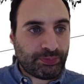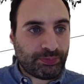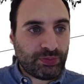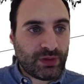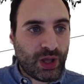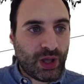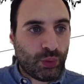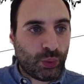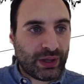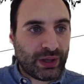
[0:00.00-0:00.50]

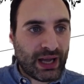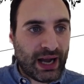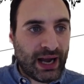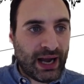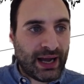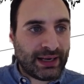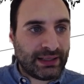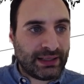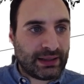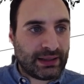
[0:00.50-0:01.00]
We
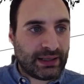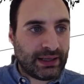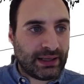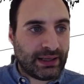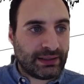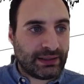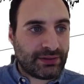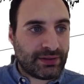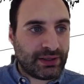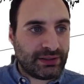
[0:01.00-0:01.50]
added
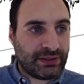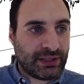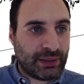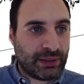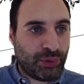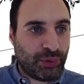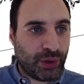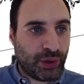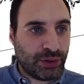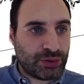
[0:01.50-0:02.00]
the
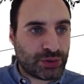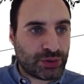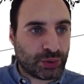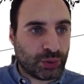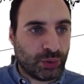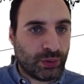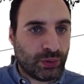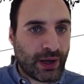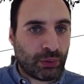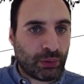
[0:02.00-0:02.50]

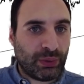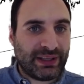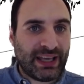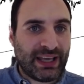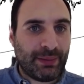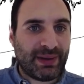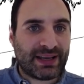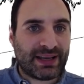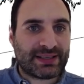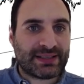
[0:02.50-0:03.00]
38.2 and we
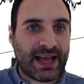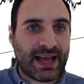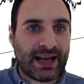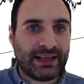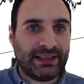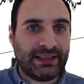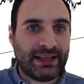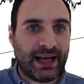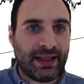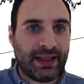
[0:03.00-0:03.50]
came
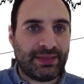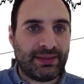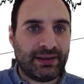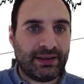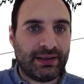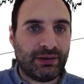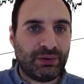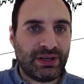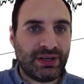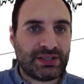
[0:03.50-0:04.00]
exactly at
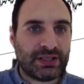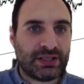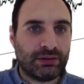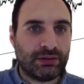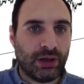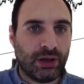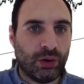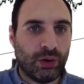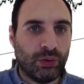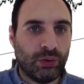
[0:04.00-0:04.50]
the recent
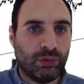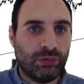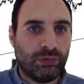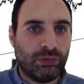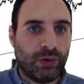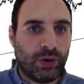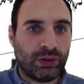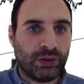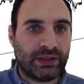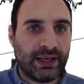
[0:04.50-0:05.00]
low,
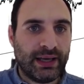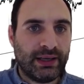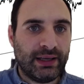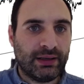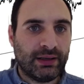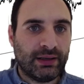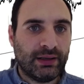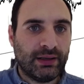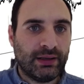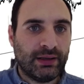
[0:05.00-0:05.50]
okay?
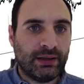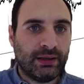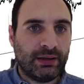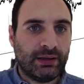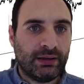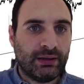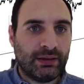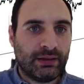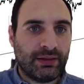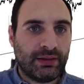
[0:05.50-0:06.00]

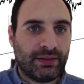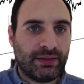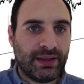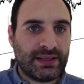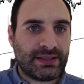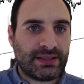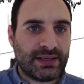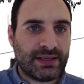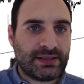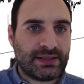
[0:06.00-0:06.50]

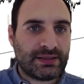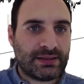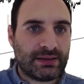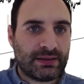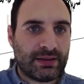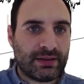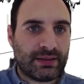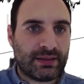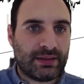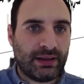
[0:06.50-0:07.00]
This is
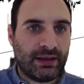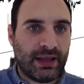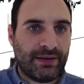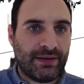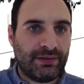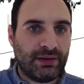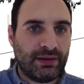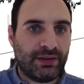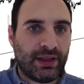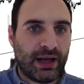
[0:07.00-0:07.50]
the
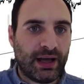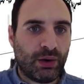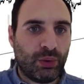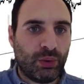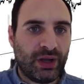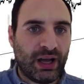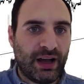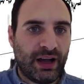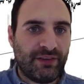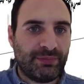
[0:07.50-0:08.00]
level that we
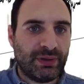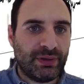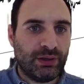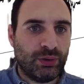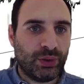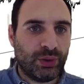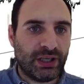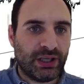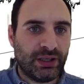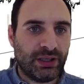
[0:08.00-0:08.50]
have been
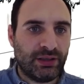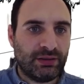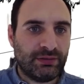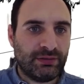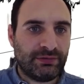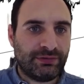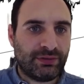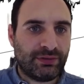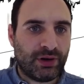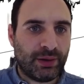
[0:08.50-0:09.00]
looking
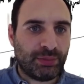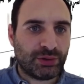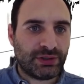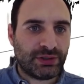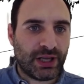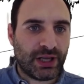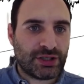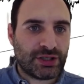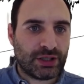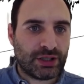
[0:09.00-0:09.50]
for a
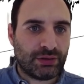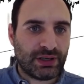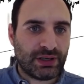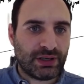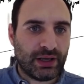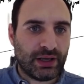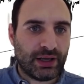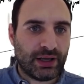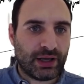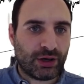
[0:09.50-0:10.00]
potential
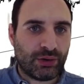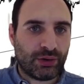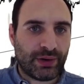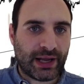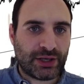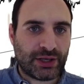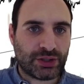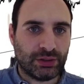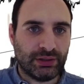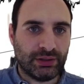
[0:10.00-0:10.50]

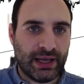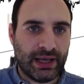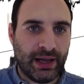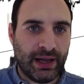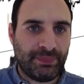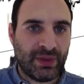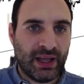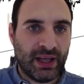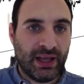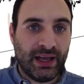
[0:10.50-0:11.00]
correction, yeah?
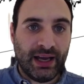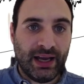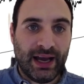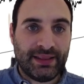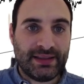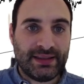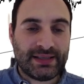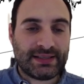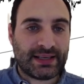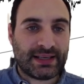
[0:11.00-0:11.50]
And
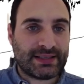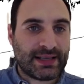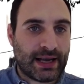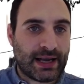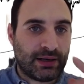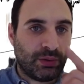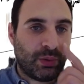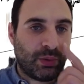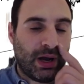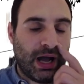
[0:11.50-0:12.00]
this is
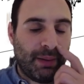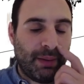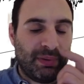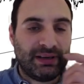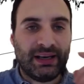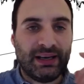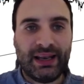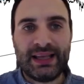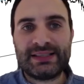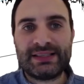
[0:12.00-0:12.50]
exactly what happened.
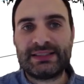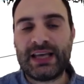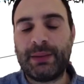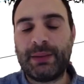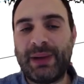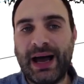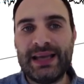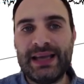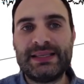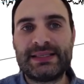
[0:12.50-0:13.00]
And last time
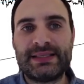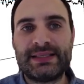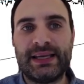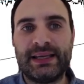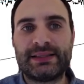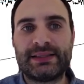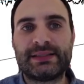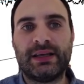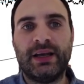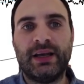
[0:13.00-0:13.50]
I
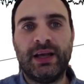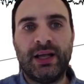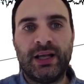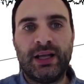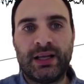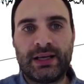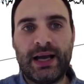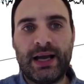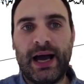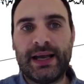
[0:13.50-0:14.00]
said,
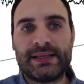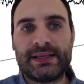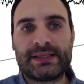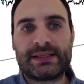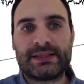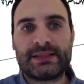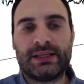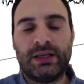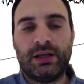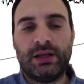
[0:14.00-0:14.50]

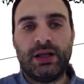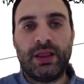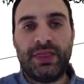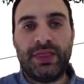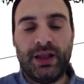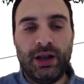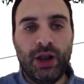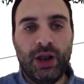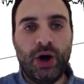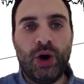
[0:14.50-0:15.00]
guys, the
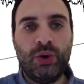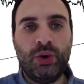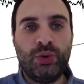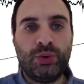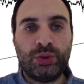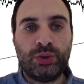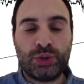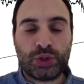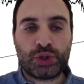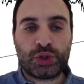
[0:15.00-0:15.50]

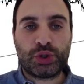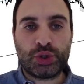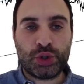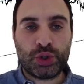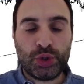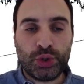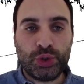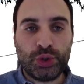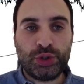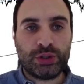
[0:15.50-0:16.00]
low
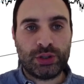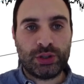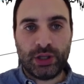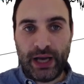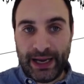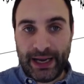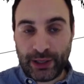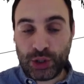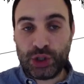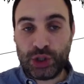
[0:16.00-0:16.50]
should
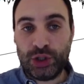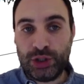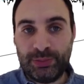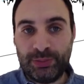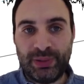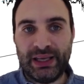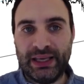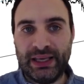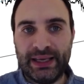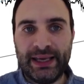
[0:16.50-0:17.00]
and could
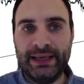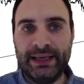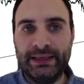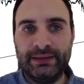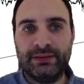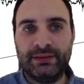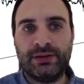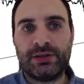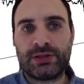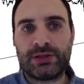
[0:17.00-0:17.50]
be
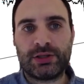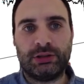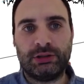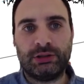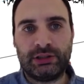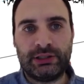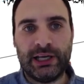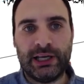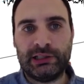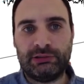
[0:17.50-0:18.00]
in, so
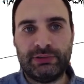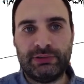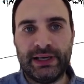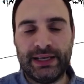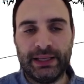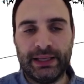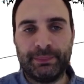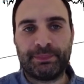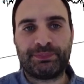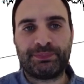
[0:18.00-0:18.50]
get
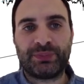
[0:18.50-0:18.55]
ready.